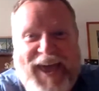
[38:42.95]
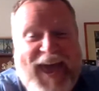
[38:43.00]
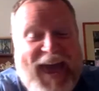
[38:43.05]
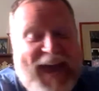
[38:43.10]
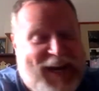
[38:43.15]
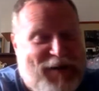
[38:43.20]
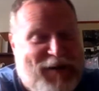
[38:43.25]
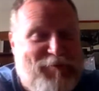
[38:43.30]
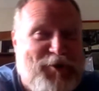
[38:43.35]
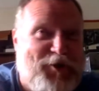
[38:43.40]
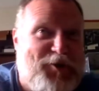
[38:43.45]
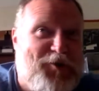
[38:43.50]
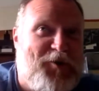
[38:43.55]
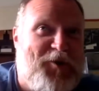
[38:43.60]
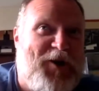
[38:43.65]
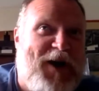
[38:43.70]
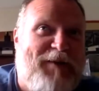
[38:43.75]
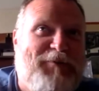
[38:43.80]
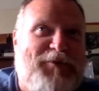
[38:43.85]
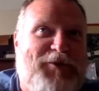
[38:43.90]
I'm
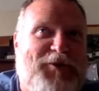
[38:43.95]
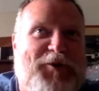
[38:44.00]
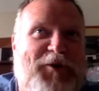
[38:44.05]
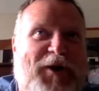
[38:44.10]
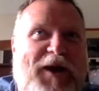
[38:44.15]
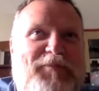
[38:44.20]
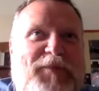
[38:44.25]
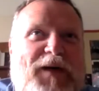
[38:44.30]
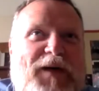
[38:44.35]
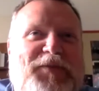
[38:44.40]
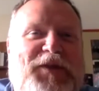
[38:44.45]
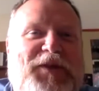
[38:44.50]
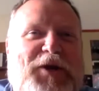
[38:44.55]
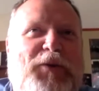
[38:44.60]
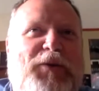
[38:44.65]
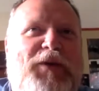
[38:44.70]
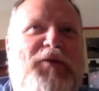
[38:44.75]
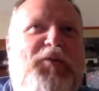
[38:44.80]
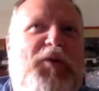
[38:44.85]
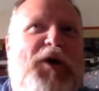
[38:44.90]
sure I'm not the
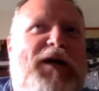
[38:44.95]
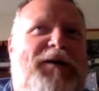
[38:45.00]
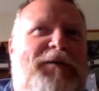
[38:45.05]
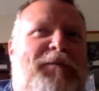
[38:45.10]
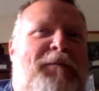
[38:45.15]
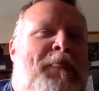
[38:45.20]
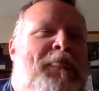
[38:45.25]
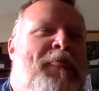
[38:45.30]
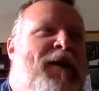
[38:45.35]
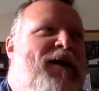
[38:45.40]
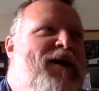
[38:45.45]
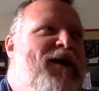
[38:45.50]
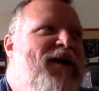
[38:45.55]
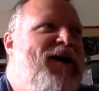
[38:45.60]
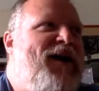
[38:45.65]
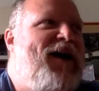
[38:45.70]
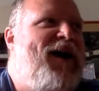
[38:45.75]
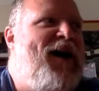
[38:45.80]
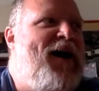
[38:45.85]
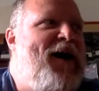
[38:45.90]
only one.
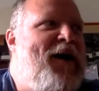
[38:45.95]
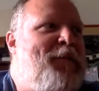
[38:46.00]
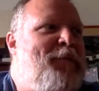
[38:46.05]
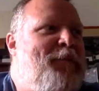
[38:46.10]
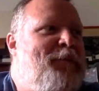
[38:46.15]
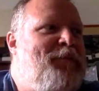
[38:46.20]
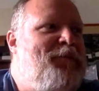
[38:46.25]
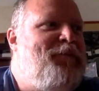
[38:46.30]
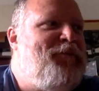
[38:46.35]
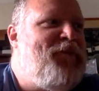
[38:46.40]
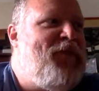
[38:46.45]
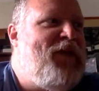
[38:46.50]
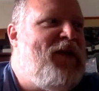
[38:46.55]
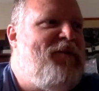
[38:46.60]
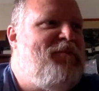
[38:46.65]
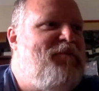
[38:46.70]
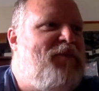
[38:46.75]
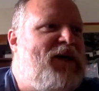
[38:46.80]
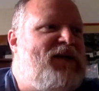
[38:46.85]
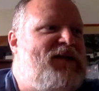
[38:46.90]

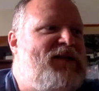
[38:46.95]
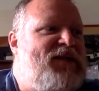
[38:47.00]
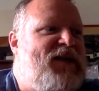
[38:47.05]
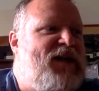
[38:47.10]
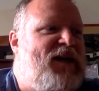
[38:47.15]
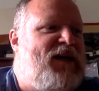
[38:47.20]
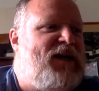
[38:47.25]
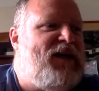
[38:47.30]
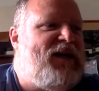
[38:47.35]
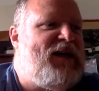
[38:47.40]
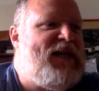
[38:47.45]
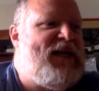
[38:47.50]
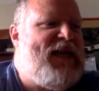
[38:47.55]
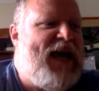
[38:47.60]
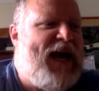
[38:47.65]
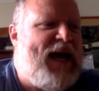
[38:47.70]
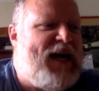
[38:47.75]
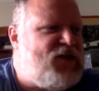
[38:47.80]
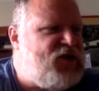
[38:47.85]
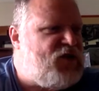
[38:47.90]

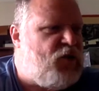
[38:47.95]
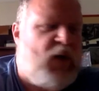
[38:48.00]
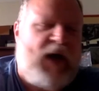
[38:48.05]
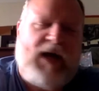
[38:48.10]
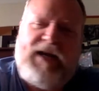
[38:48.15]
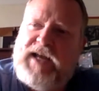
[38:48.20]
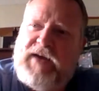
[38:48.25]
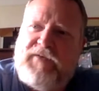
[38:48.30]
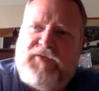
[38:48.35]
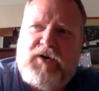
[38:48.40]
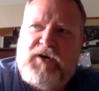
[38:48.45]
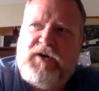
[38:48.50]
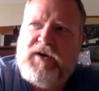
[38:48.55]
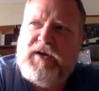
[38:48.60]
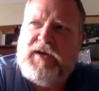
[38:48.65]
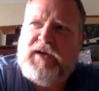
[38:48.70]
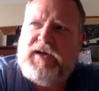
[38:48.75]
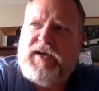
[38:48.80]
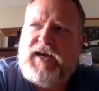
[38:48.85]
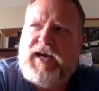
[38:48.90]
Yeah, so I
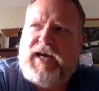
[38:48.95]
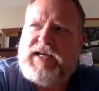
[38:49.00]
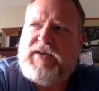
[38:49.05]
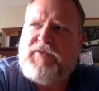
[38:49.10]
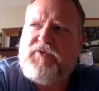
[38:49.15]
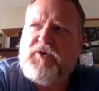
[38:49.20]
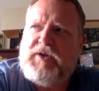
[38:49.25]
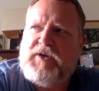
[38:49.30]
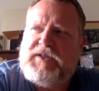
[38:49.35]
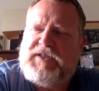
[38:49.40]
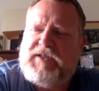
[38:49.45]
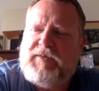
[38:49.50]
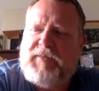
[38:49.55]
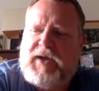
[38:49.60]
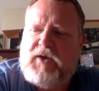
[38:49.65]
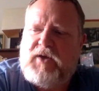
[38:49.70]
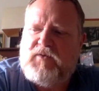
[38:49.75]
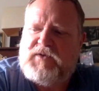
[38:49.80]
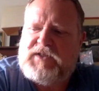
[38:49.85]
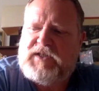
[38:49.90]
never listen to
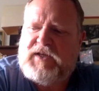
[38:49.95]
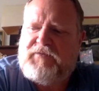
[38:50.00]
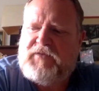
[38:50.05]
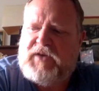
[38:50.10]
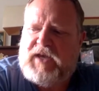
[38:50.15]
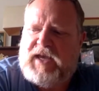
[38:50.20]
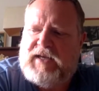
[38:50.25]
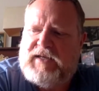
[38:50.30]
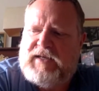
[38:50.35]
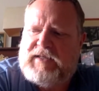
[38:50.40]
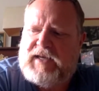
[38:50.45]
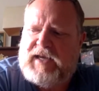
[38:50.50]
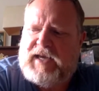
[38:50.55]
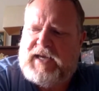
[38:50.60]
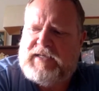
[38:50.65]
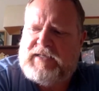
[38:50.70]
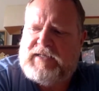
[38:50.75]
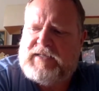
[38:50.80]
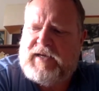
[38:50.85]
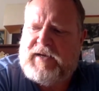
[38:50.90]
my own stuff. And
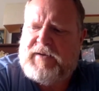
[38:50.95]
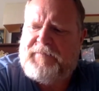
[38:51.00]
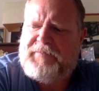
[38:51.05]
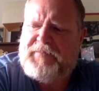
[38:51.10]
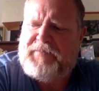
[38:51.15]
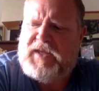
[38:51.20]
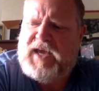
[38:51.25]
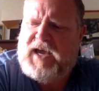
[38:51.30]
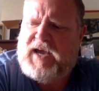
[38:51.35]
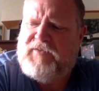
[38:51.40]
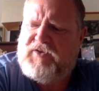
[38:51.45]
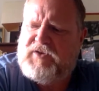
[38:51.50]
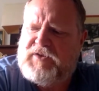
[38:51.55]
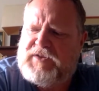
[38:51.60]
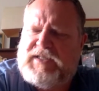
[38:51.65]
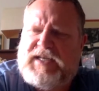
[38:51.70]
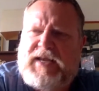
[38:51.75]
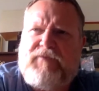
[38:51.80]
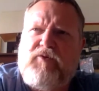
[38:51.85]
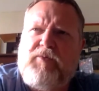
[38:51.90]
yeah, I've
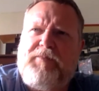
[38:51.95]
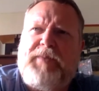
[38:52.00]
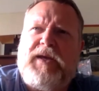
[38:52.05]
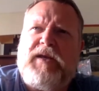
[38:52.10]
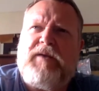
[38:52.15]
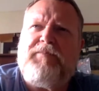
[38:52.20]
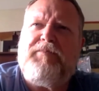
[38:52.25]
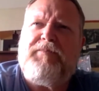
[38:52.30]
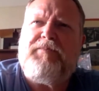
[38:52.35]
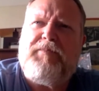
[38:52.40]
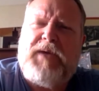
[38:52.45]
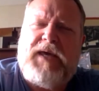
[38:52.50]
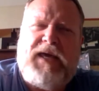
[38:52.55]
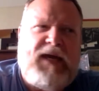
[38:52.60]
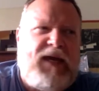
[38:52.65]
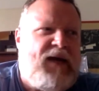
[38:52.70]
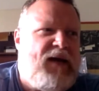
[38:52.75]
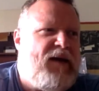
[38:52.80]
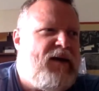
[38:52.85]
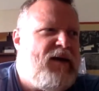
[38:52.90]
just never been a
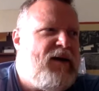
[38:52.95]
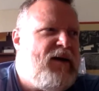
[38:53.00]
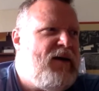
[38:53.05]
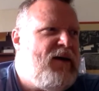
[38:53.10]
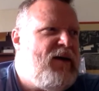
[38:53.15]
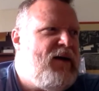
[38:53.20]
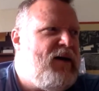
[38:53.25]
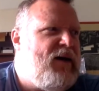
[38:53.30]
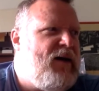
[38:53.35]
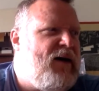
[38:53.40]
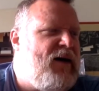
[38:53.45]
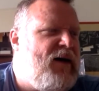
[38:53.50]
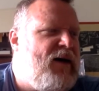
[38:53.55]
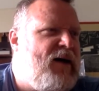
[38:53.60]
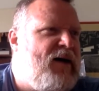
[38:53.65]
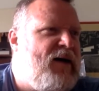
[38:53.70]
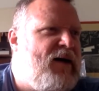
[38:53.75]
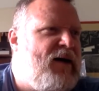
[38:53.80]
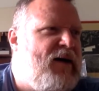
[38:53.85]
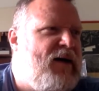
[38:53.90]
big,
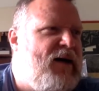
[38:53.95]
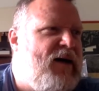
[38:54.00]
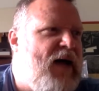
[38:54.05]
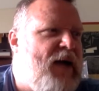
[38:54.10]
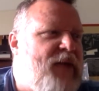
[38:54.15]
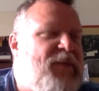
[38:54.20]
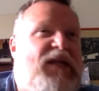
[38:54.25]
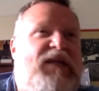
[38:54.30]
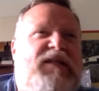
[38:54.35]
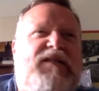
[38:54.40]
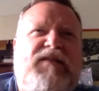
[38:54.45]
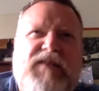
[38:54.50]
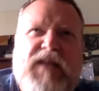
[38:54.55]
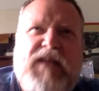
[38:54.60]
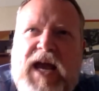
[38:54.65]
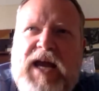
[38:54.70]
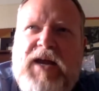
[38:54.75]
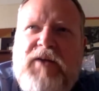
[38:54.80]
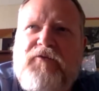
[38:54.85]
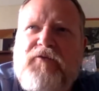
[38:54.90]

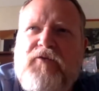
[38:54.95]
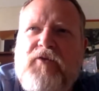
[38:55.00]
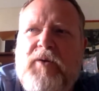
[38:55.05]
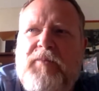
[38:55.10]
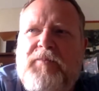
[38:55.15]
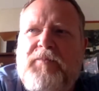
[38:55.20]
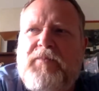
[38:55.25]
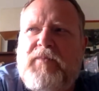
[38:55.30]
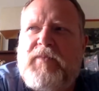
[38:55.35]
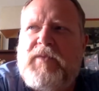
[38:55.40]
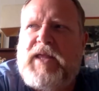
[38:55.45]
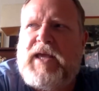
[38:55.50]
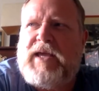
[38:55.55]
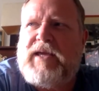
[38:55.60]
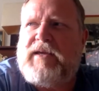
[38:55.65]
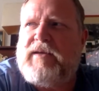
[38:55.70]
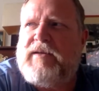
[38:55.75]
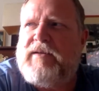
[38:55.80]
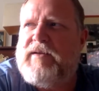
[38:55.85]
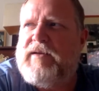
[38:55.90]
aside from
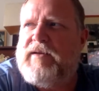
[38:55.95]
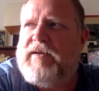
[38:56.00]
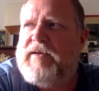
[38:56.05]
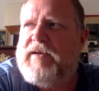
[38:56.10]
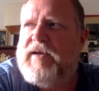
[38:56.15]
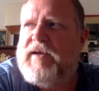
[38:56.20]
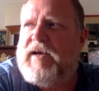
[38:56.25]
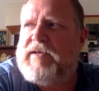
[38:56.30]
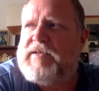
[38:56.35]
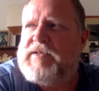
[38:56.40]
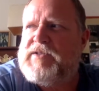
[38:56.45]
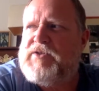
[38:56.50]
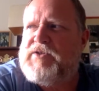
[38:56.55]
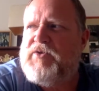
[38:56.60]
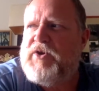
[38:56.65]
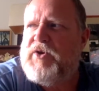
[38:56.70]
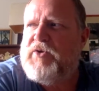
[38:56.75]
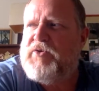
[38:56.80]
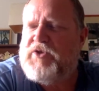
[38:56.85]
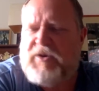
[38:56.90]
like
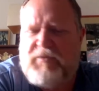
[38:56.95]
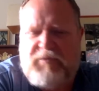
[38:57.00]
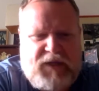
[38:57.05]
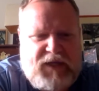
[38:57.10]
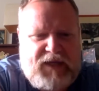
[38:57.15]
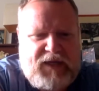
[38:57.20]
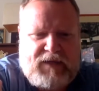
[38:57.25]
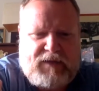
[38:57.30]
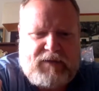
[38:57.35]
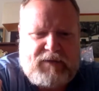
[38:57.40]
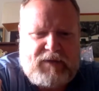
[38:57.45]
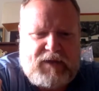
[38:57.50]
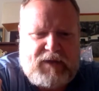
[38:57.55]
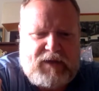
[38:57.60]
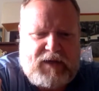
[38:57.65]
Studio Ghibli and